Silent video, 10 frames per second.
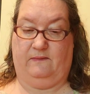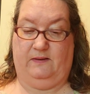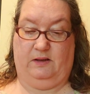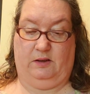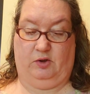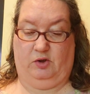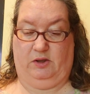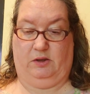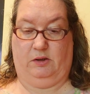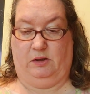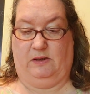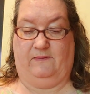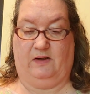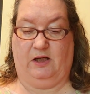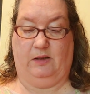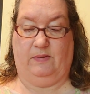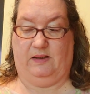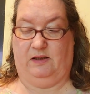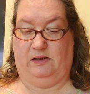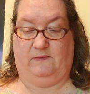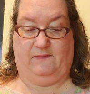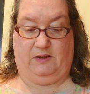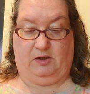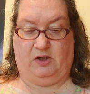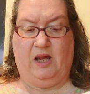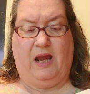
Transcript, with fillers: finish here. I forgot about this finish.